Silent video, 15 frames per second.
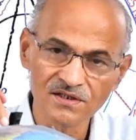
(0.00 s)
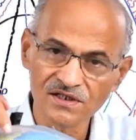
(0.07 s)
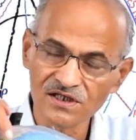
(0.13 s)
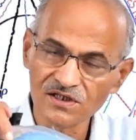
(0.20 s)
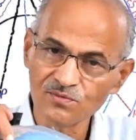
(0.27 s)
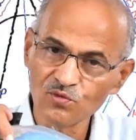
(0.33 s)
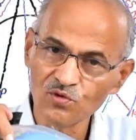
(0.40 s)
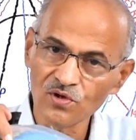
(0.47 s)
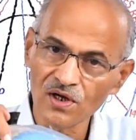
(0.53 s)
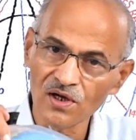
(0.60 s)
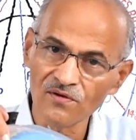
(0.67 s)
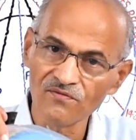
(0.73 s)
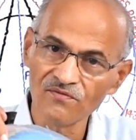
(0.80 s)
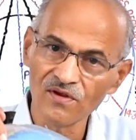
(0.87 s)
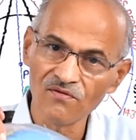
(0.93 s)

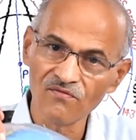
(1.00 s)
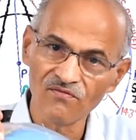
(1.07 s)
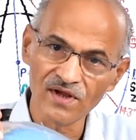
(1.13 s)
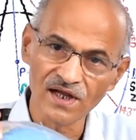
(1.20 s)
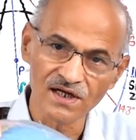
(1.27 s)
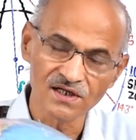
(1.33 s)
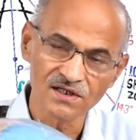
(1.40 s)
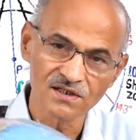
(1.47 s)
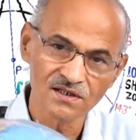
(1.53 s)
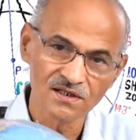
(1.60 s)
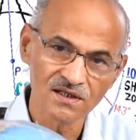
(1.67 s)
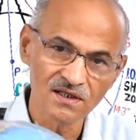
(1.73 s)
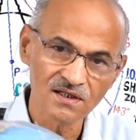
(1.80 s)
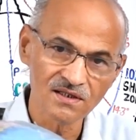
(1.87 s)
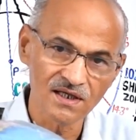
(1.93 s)
seismograph will wait
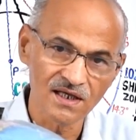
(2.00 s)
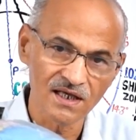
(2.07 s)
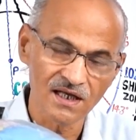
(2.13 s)
the